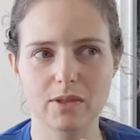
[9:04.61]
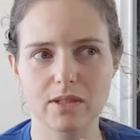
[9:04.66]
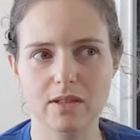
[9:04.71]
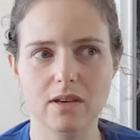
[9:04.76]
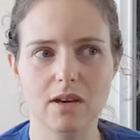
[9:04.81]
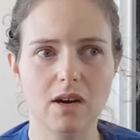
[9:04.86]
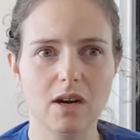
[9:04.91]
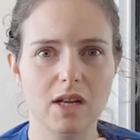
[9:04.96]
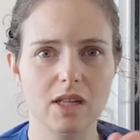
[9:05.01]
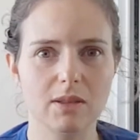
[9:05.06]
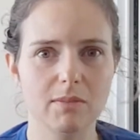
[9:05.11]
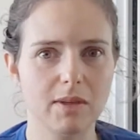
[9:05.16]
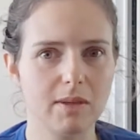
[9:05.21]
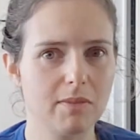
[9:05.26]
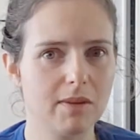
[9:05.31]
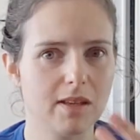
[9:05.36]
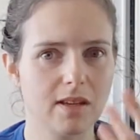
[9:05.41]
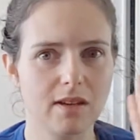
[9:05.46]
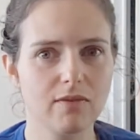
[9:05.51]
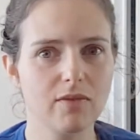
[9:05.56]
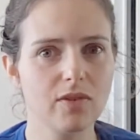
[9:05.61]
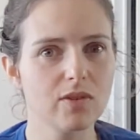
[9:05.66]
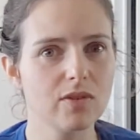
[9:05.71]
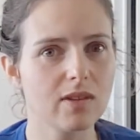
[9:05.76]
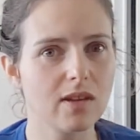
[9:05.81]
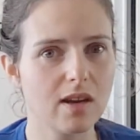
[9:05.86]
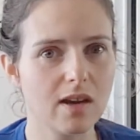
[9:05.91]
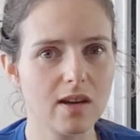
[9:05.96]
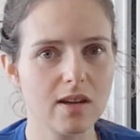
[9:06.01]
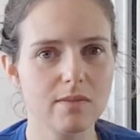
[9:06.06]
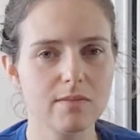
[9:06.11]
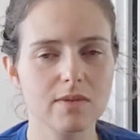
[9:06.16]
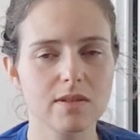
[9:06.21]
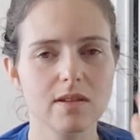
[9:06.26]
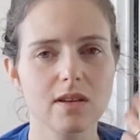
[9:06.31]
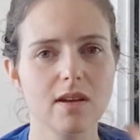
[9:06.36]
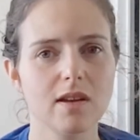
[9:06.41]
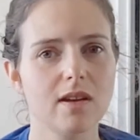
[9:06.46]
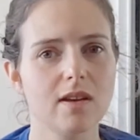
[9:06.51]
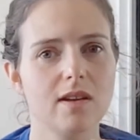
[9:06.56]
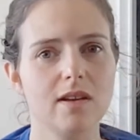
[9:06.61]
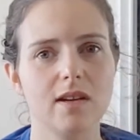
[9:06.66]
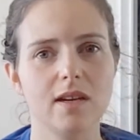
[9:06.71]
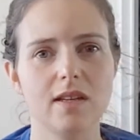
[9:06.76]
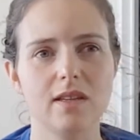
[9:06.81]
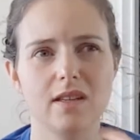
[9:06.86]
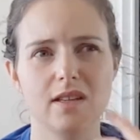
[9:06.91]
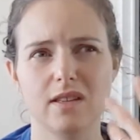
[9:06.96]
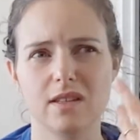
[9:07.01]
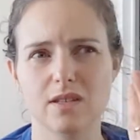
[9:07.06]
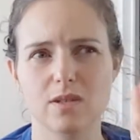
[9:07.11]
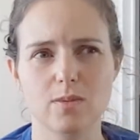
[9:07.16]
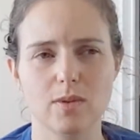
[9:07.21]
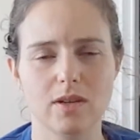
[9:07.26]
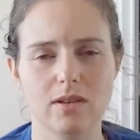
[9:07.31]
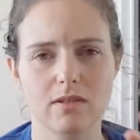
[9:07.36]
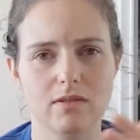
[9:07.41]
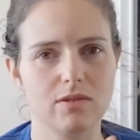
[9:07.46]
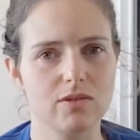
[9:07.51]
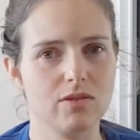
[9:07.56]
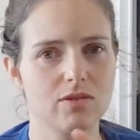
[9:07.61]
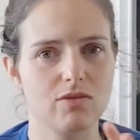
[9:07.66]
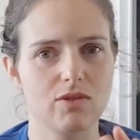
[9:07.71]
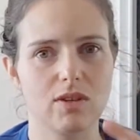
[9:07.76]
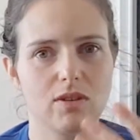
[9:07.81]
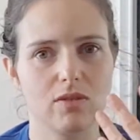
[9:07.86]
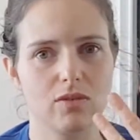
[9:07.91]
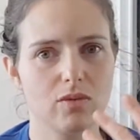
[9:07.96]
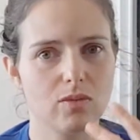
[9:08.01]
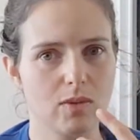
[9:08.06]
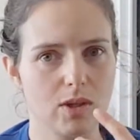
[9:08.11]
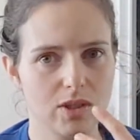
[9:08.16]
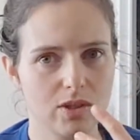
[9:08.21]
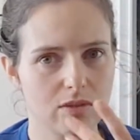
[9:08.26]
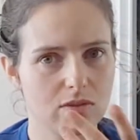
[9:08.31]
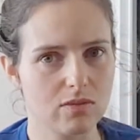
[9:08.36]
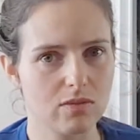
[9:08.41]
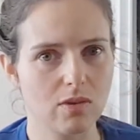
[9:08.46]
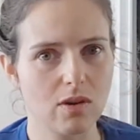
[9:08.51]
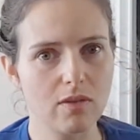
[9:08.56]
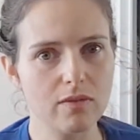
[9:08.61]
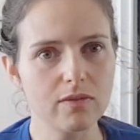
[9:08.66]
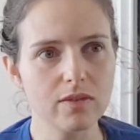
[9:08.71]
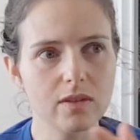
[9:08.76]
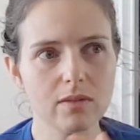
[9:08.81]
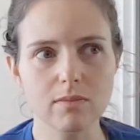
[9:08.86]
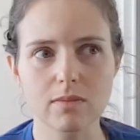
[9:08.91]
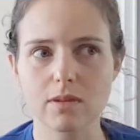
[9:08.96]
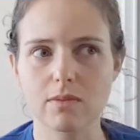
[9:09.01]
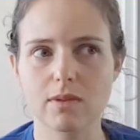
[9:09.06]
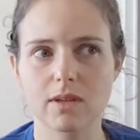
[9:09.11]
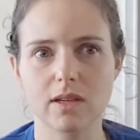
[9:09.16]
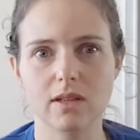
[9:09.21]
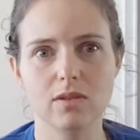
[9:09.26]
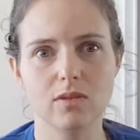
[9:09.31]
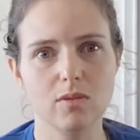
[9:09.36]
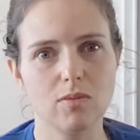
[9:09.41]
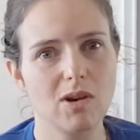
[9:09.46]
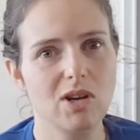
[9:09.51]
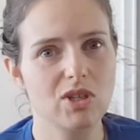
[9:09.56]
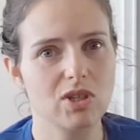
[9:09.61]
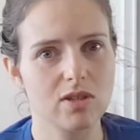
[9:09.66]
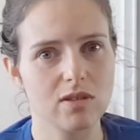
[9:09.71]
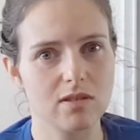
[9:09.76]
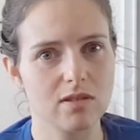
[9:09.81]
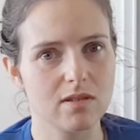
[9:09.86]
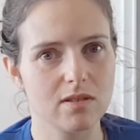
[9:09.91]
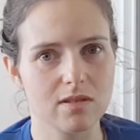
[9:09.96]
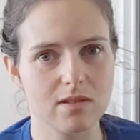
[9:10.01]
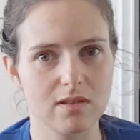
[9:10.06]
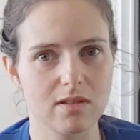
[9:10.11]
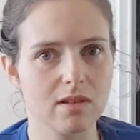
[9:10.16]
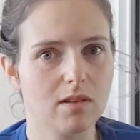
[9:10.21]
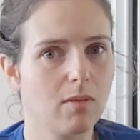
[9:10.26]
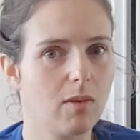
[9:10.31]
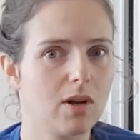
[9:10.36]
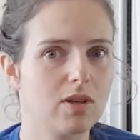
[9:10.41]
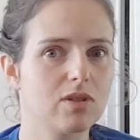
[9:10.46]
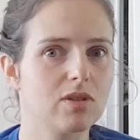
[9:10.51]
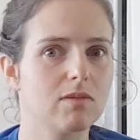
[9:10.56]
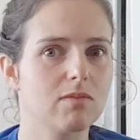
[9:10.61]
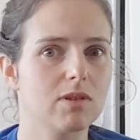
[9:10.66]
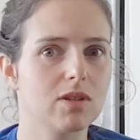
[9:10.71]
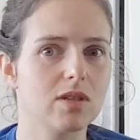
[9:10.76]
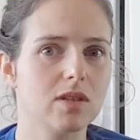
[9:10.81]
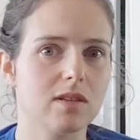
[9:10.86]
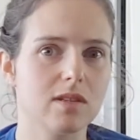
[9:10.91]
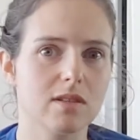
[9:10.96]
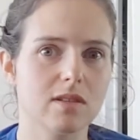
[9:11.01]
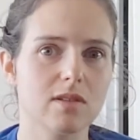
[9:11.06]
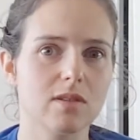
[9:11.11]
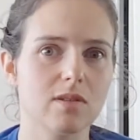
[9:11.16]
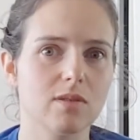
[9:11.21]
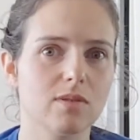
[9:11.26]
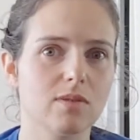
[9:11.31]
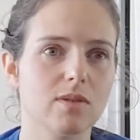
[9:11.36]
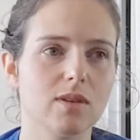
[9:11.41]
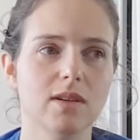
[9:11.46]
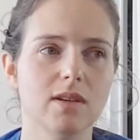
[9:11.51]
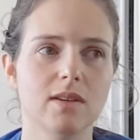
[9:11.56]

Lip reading: a cowl, maybe like a few times. And then the sweater, I also try not to wash it too often, but when I do wash it, it is in the washing machine. So,